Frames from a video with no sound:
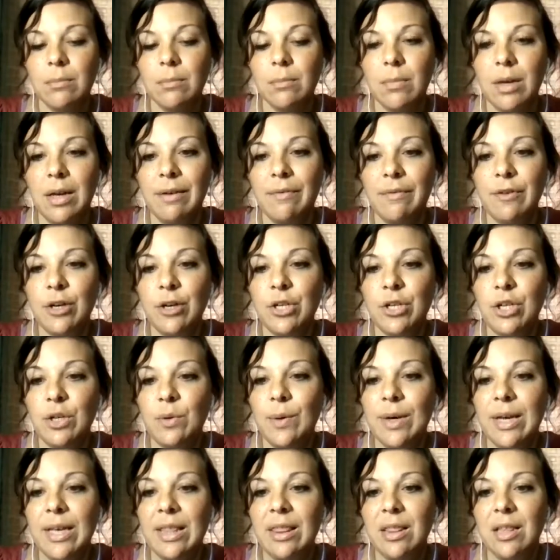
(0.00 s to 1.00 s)
if you're
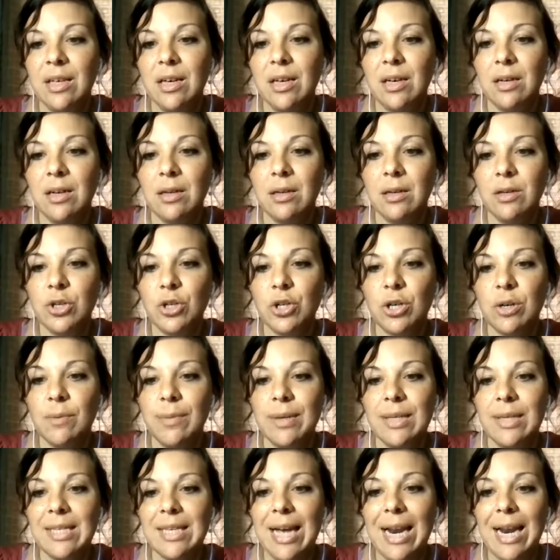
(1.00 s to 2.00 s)
doing the
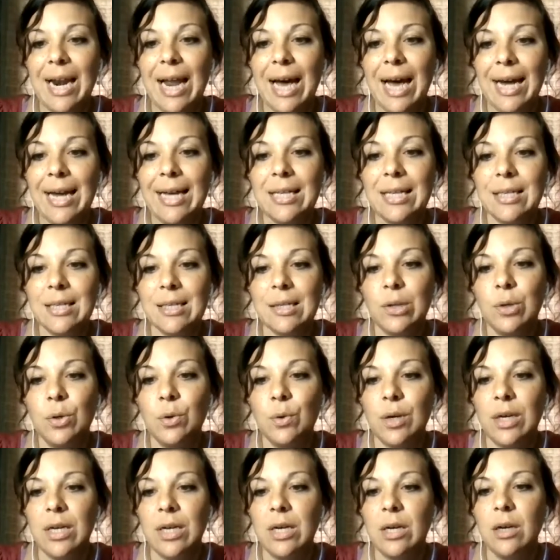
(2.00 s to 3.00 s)
treatments at night, you
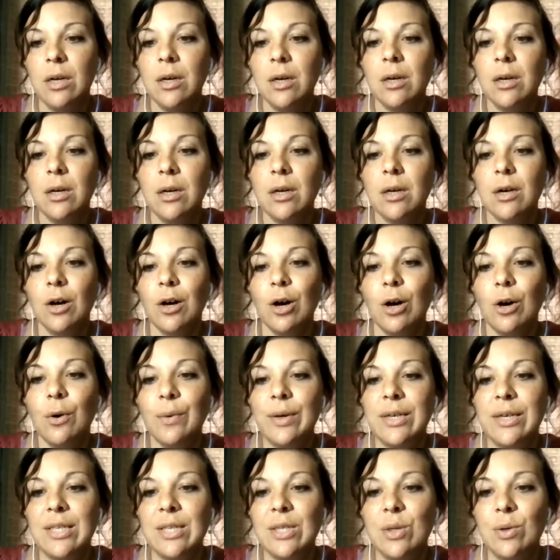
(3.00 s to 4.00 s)
can
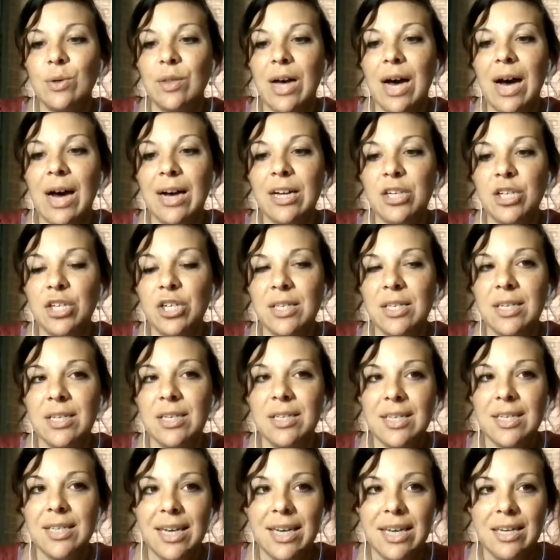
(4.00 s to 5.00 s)
always do that. Just
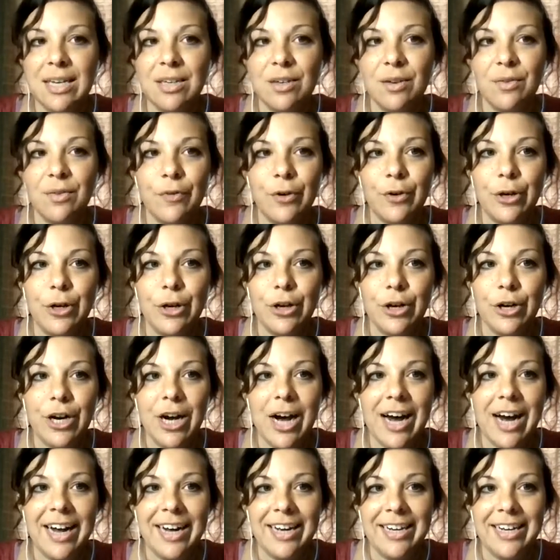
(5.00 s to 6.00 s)
intend for your
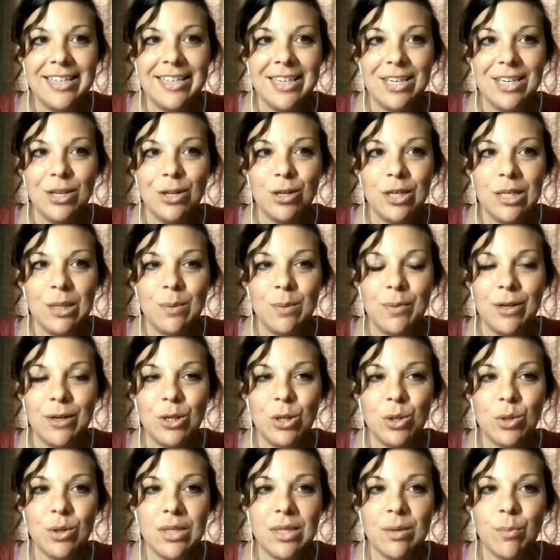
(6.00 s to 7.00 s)
guides and your
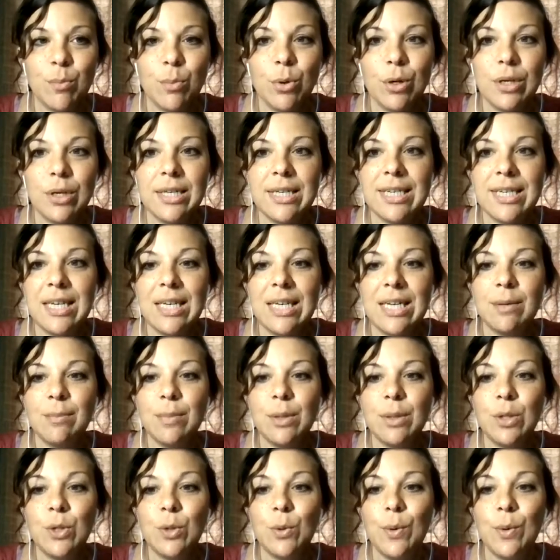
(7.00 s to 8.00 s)
spiritual support team
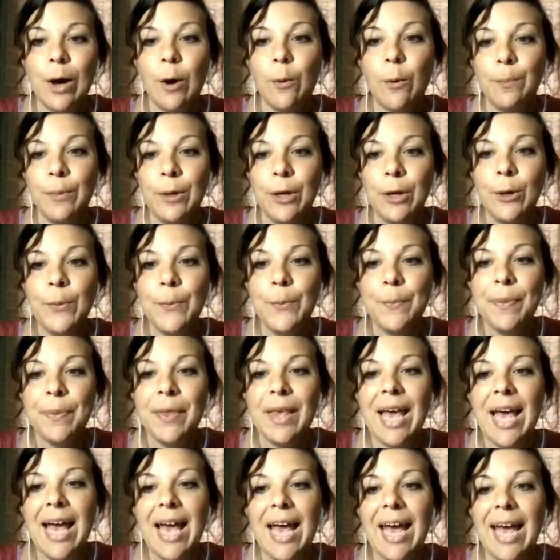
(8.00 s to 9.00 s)
to help you
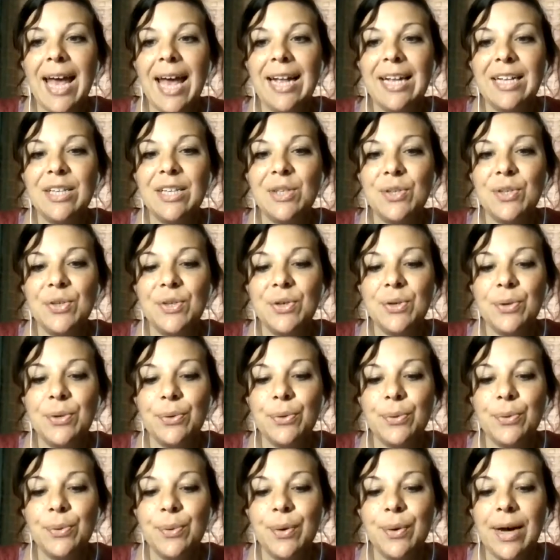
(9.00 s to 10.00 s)
and
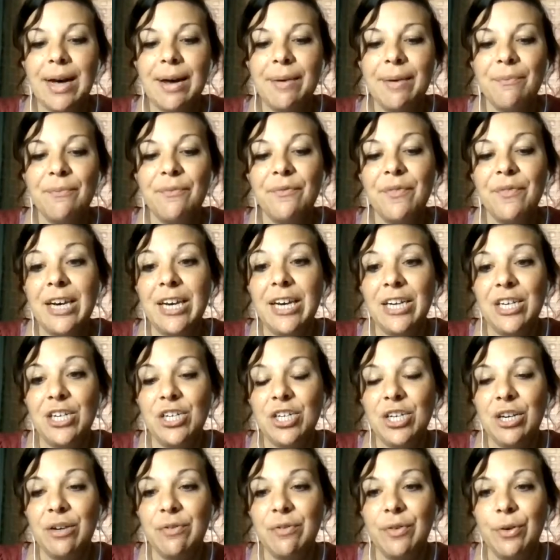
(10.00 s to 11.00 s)
to
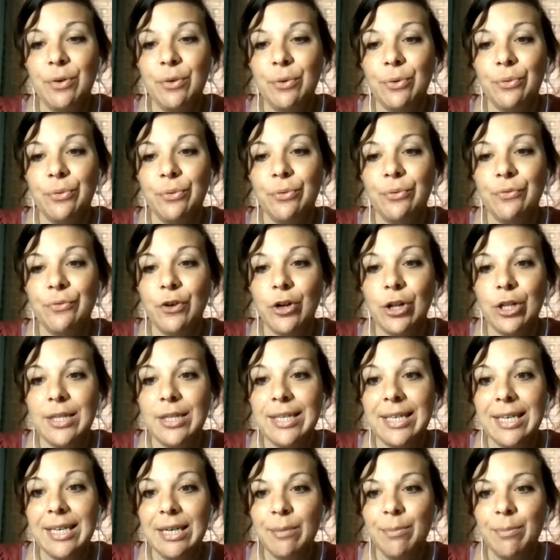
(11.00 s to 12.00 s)
finish if you fall
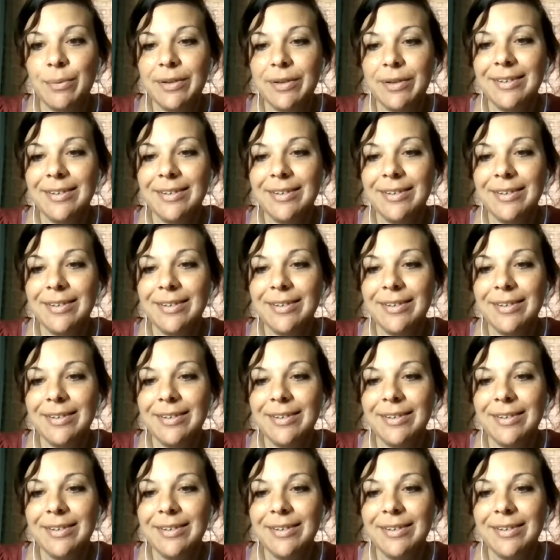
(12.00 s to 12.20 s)
asleep.